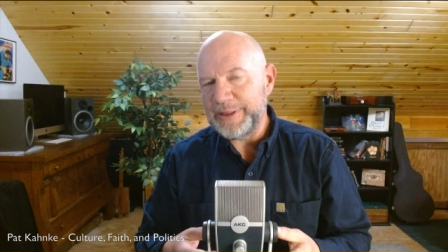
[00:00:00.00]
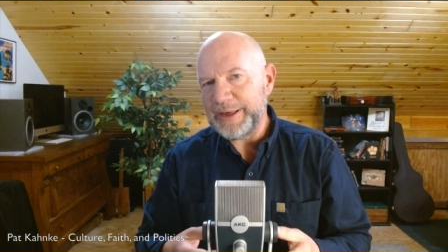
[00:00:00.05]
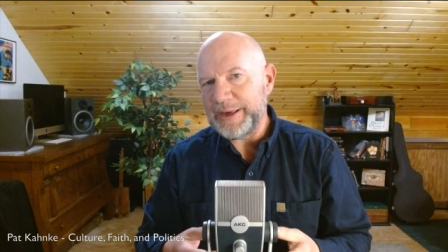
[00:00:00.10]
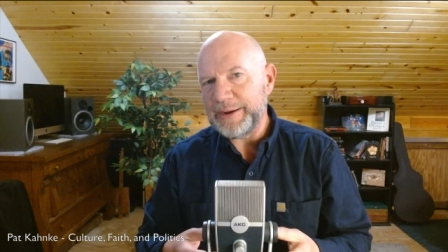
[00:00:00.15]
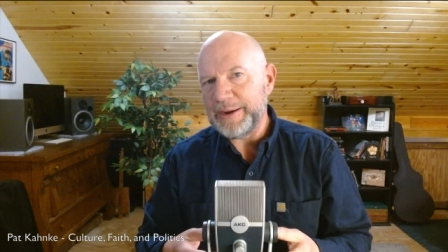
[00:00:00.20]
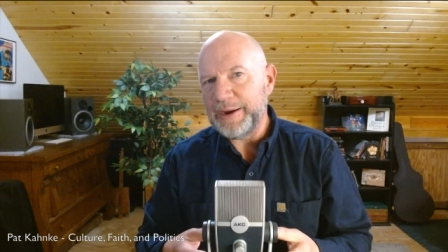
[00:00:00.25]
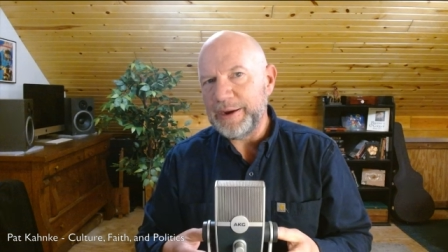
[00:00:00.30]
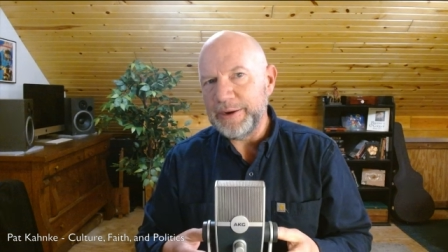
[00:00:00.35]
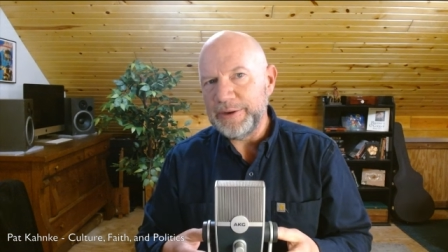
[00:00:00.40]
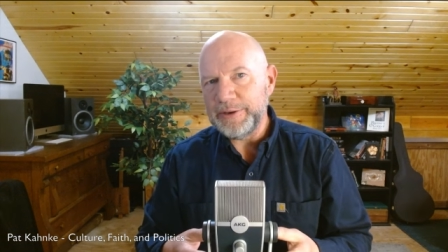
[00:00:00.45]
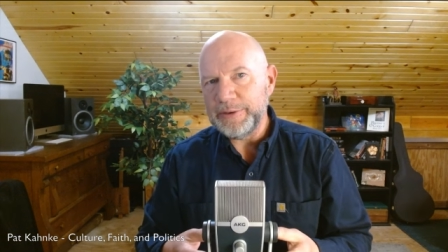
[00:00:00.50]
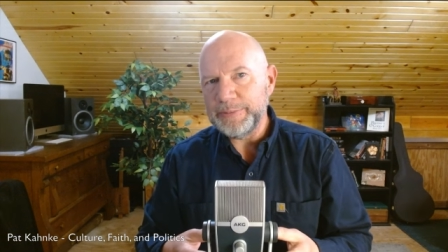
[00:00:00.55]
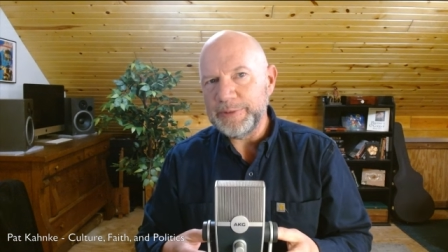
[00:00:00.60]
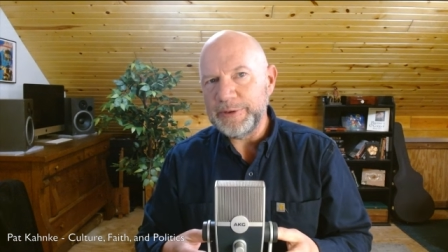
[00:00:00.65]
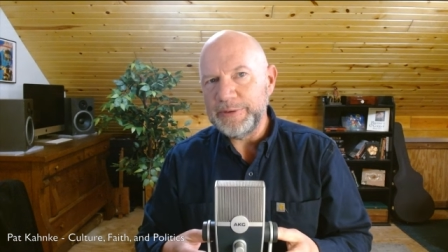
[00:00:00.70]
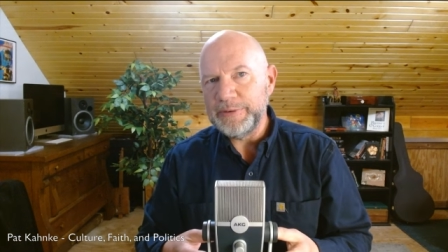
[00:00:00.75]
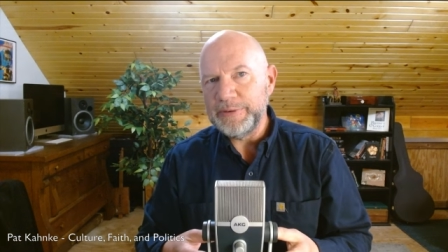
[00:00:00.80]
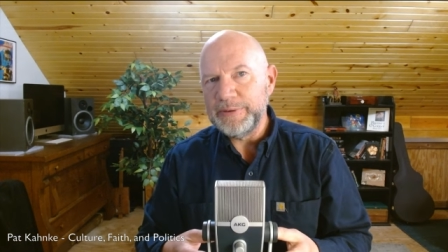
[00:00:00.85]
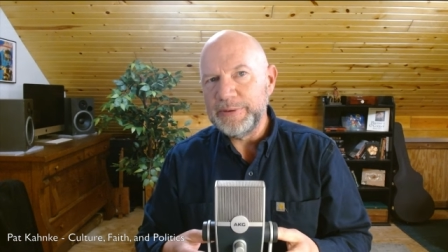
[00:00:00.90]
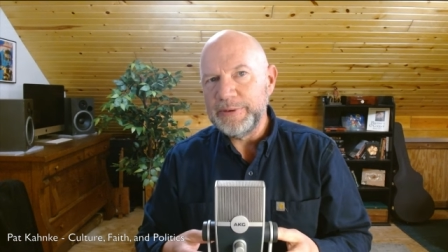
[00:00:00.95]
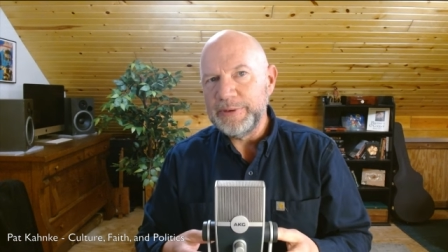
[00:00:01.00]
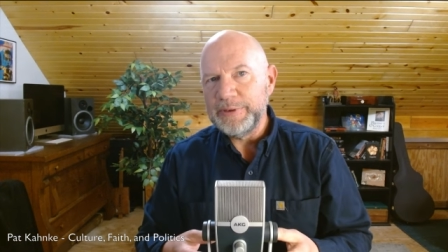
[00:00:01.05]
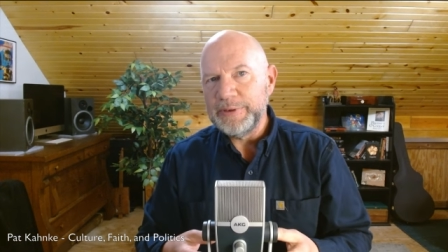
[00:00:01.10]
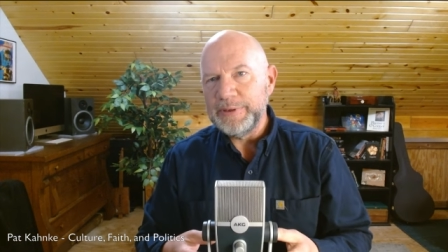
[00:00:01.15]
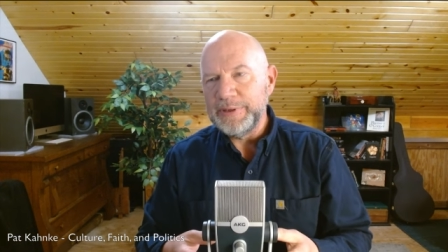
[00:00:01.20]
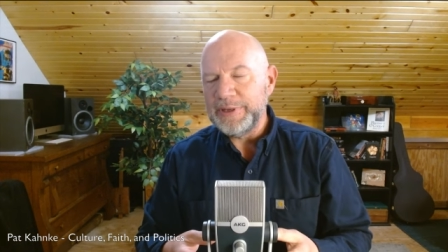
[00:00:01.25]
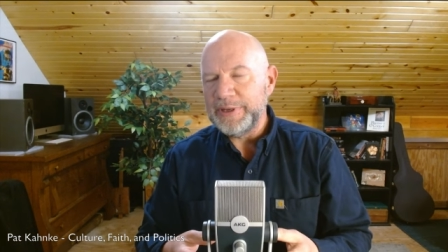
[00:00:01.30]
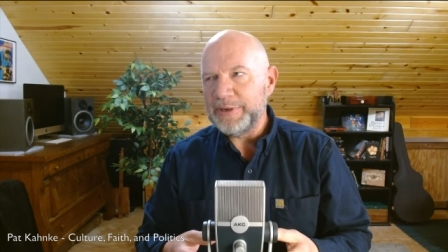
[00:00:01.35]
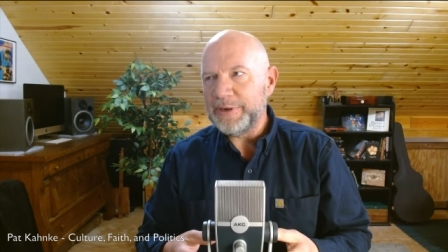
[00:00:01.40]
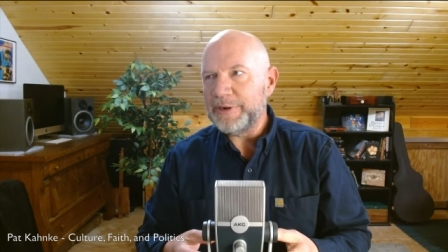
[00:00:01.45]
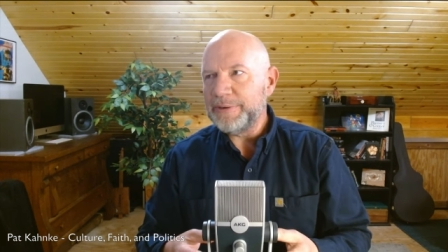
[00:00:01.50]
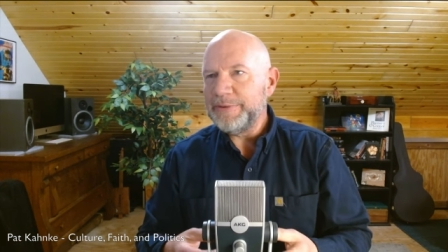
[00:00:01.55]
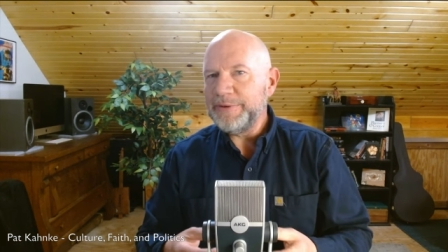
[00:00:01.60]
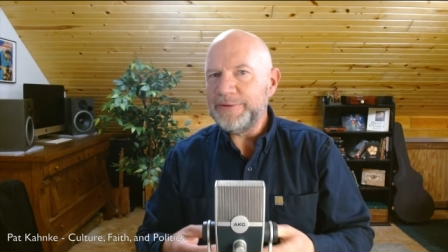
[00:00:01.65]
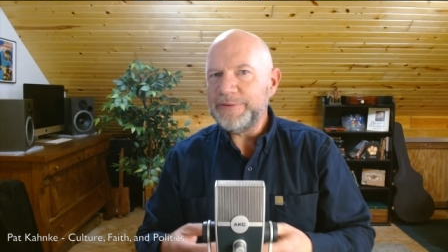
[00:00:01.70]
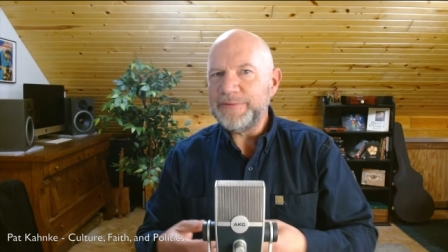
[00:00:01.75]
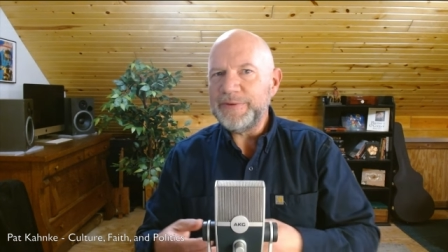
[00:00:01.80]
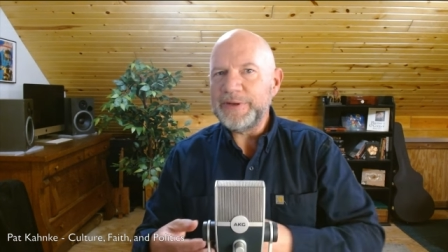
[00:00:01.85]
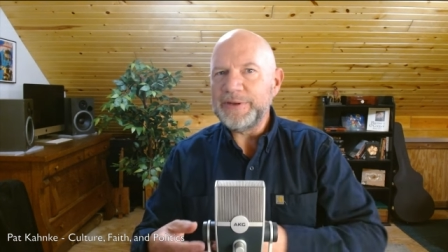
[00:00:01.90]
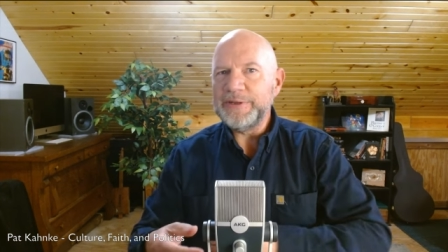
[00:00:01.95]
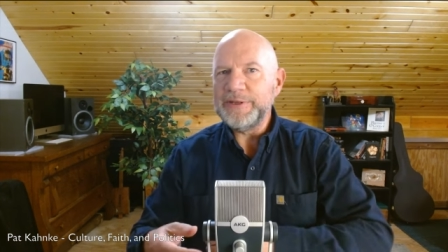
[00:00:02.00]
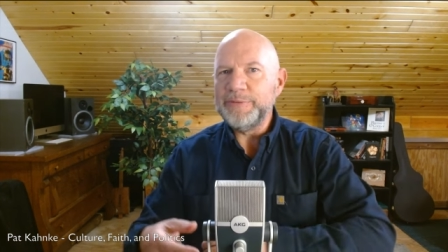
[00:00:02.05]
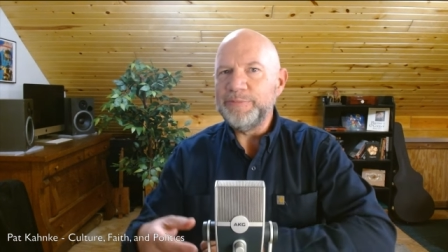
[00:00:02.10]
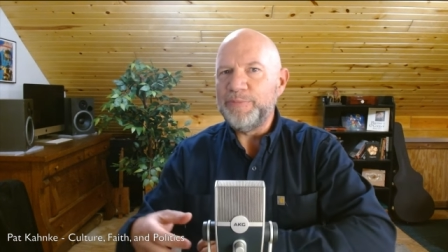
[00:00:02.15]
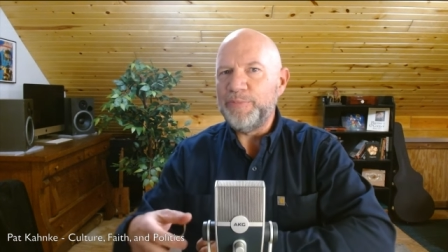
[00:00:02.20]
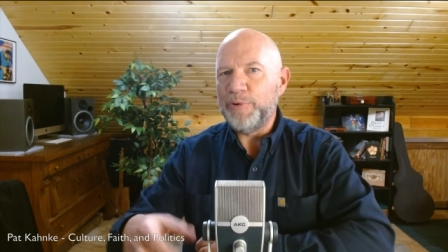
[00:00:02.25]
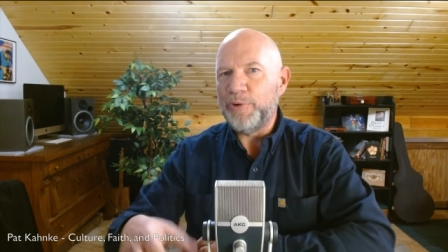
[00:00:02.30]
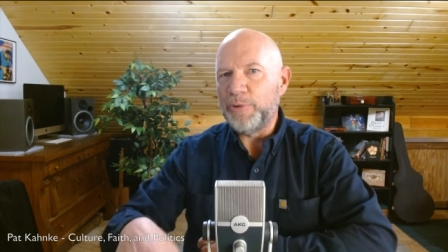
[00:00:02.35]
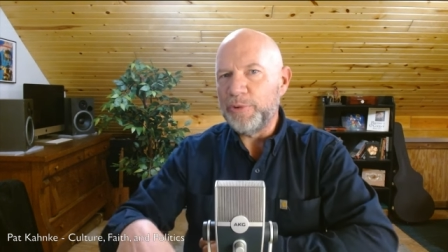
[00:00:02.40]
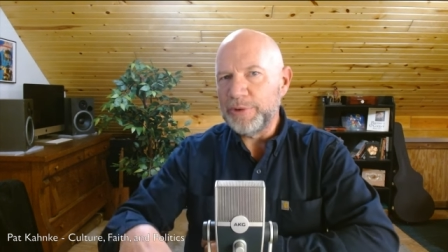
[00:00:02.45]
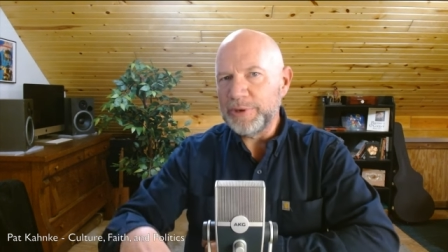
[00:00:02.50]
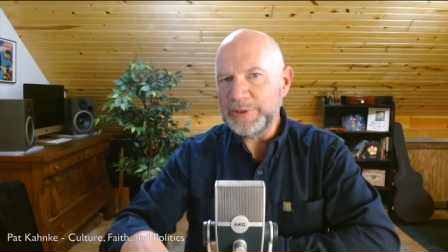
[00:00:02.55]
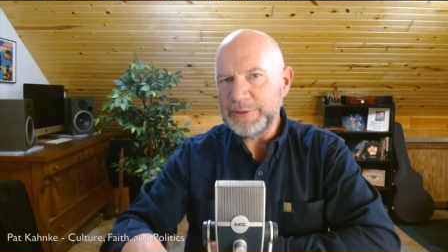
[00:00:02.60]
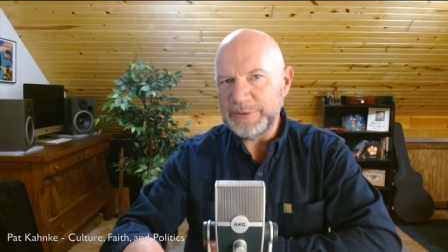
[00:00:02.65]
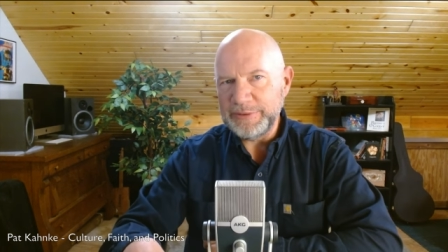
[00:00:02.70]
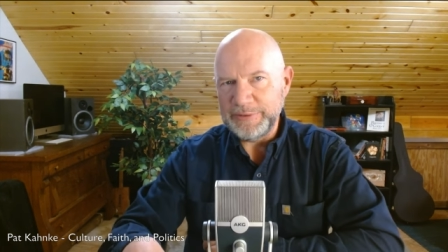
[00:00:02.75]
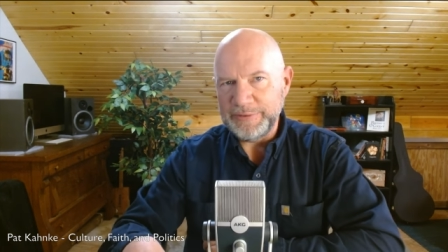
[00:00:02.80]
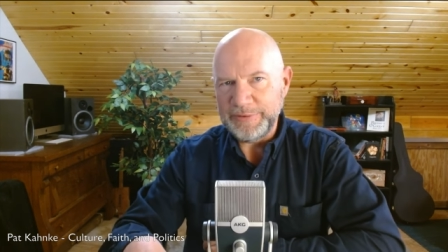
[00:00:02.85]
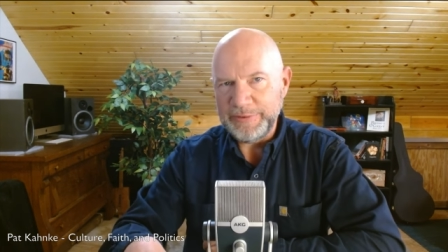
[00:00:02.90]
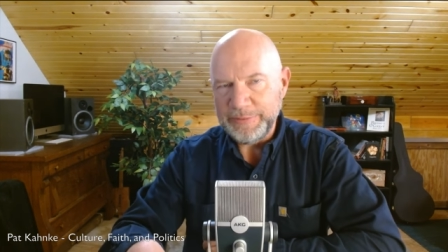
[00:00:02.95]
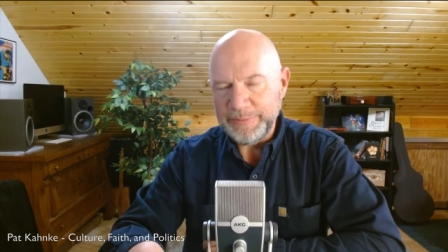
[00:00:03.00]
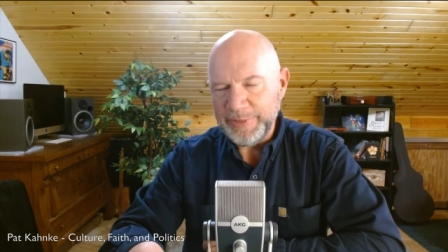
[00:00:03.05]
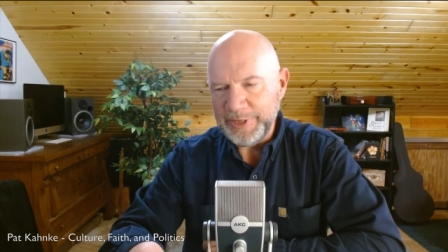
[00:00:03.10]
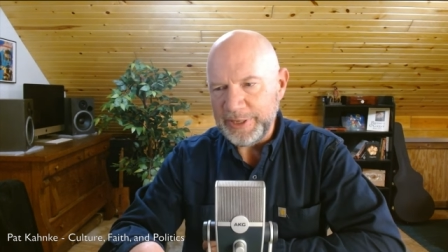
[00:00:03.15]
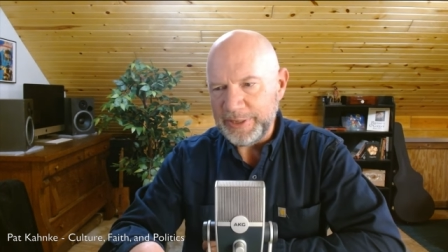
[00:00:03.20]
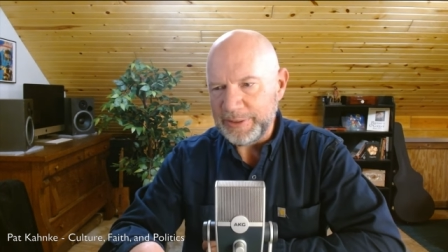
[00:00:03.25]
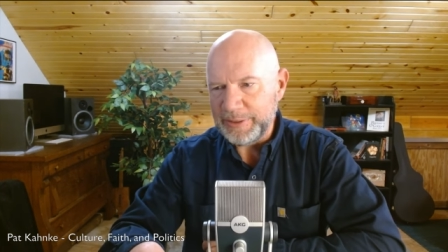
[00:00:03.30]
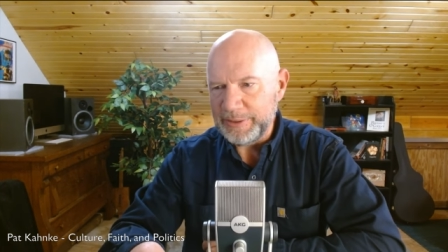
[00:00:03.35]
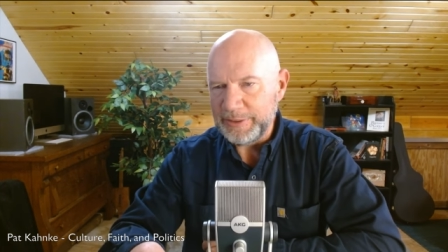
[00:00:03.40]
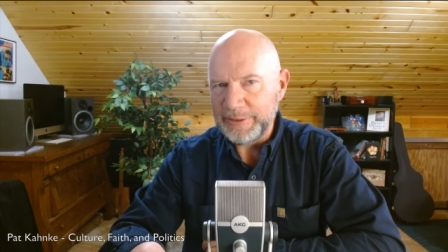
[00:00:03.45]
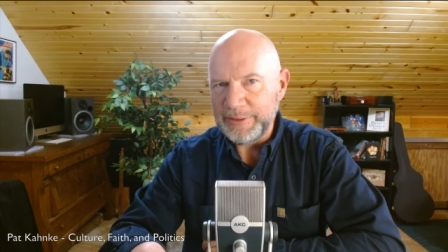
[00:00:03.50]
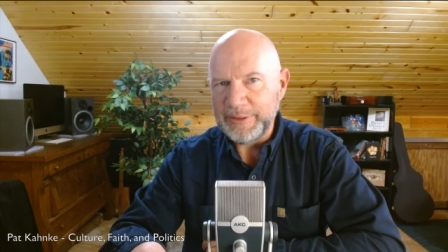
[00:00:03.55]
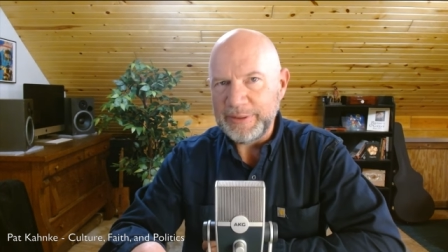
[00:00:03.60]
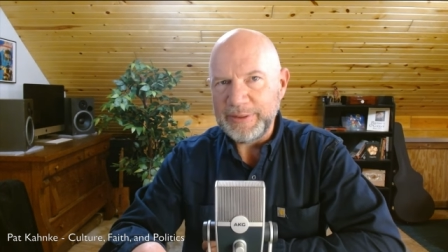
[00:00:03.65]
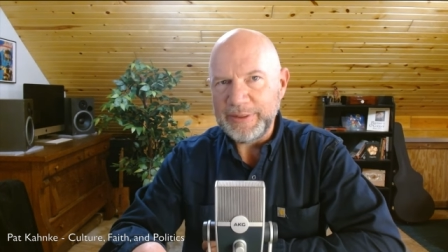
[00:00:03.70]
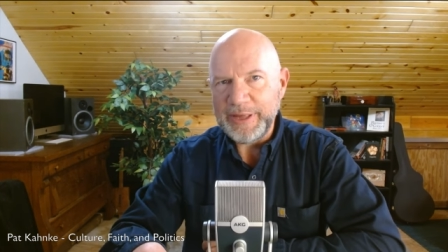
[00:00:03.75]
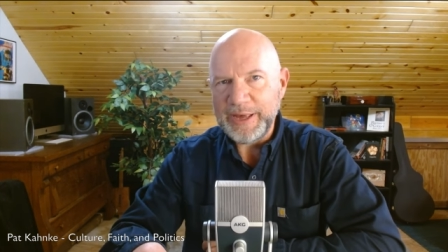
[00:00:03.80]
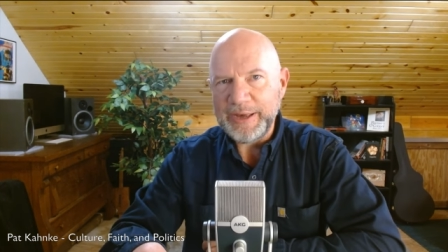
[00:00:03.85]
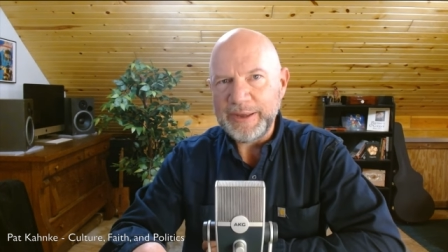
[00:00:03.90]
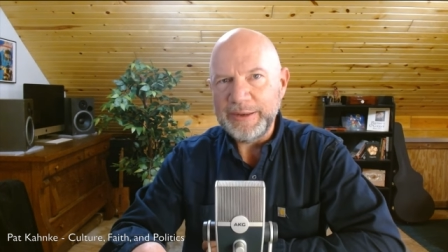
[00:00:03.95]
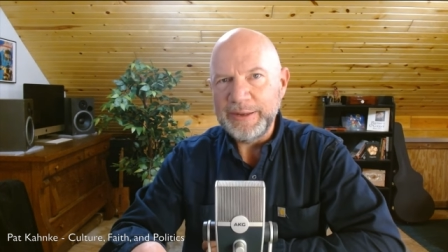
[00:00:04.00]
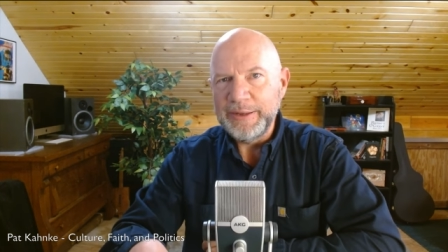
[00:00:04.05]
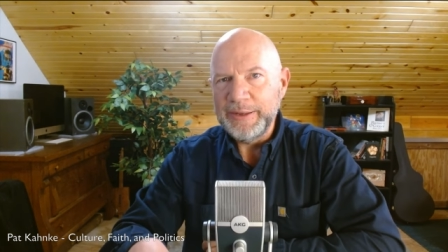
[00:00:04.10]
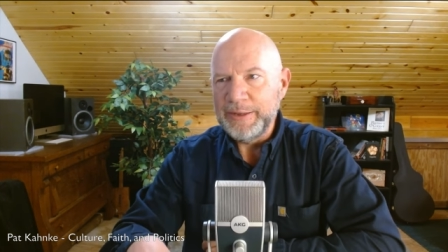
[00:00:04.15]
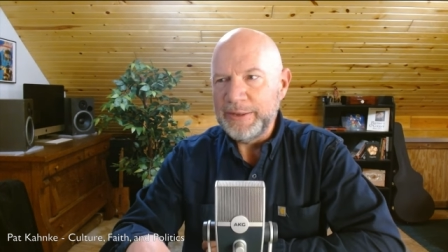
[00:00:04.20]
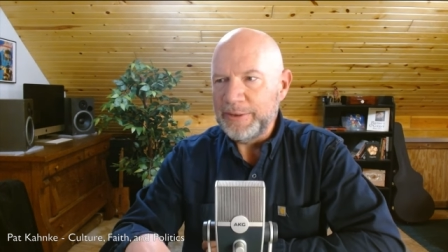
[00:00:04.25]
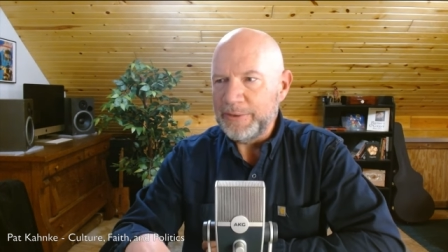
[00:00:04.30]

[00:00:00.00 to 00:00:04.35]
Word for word: that argument it always felt important to me that